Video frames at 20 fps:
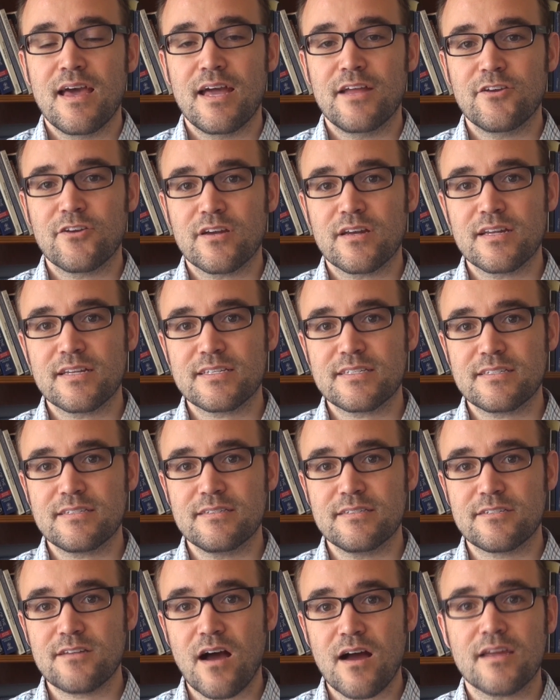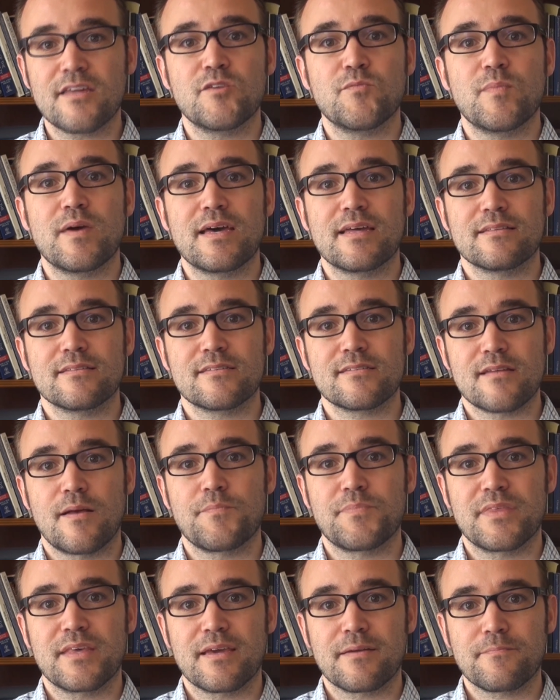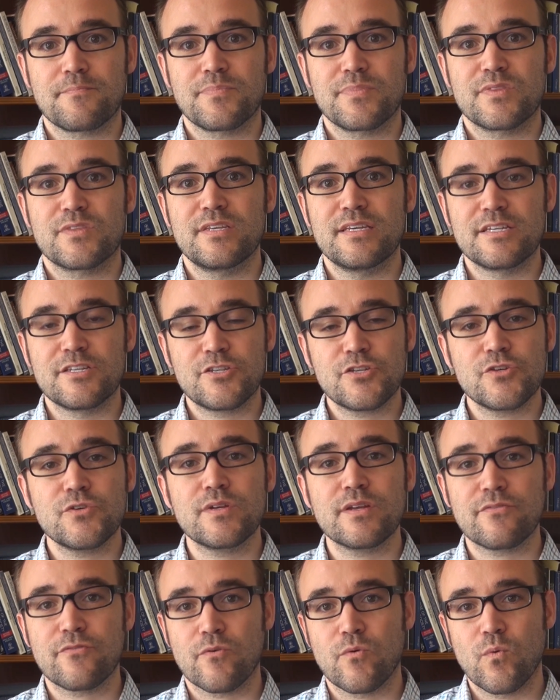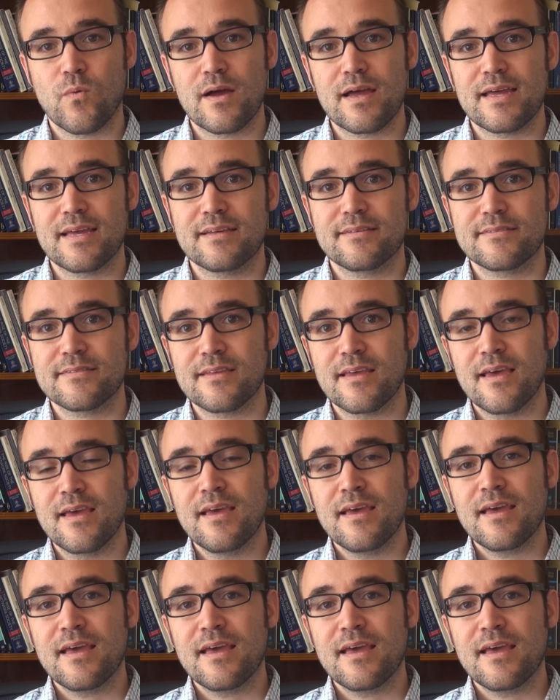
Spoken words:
and you're going to document something in two different ways.